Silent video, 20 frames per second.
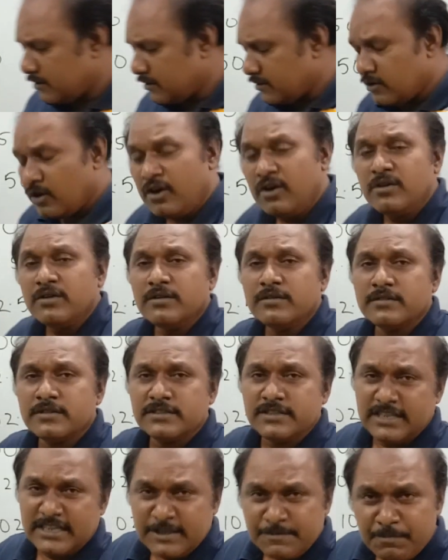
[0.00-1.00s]
No,
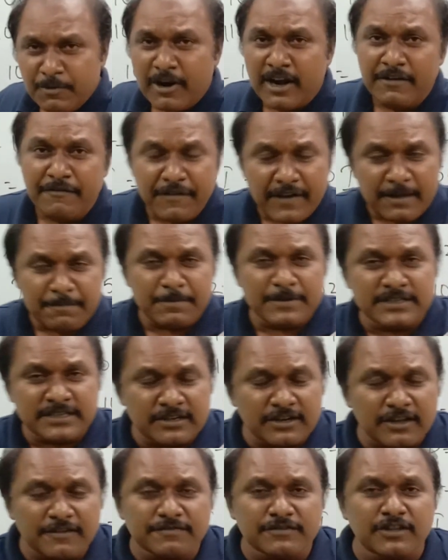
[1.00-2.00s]

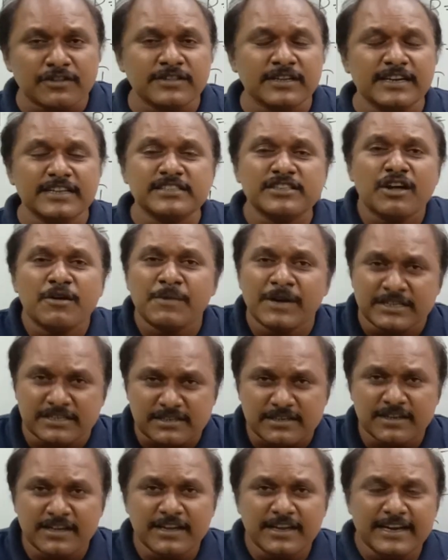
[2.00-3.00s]
6.5% of 1000 is how much?
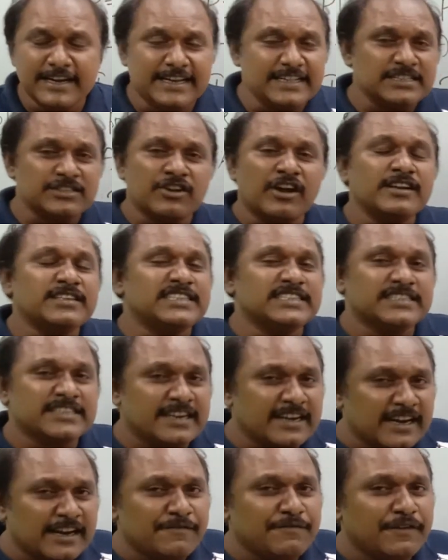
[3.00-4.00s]
It is not
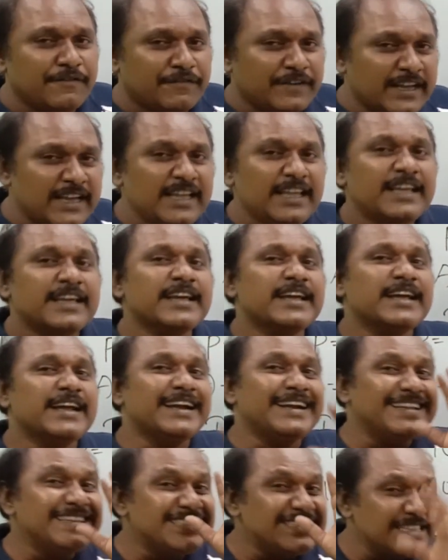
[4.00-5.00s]
650,
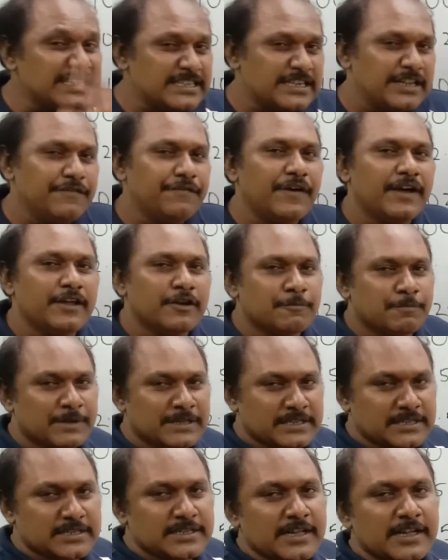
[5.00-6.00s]
it is 65
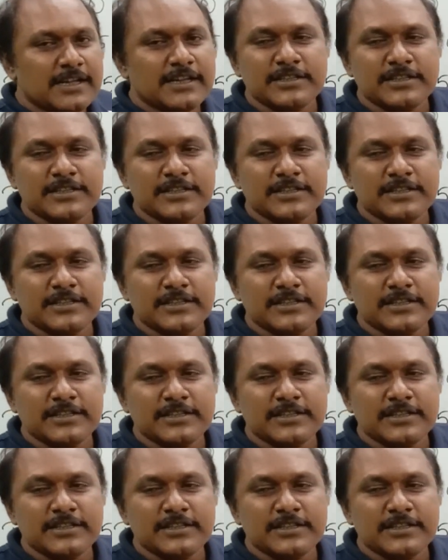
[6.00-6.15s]
rupees.